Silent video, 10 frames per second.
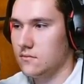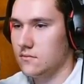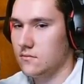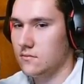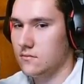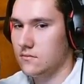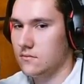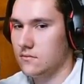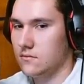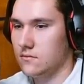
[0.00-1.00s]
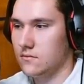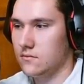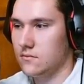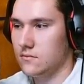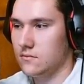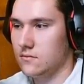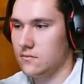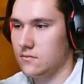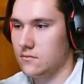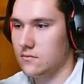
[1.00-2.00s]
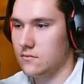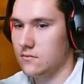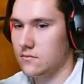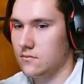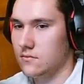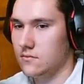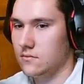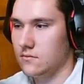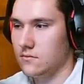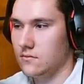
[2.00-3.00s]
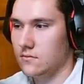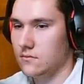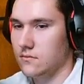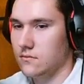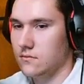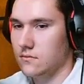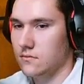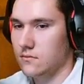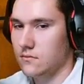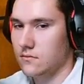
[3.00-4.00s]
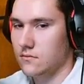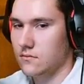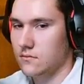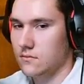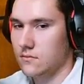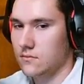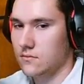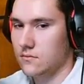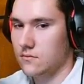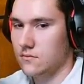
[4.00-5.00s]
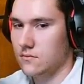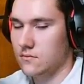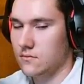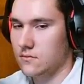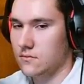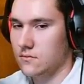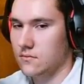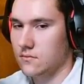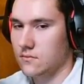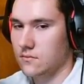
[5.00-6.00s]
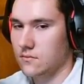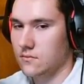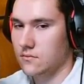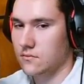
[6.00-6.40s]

This person isn't speaking.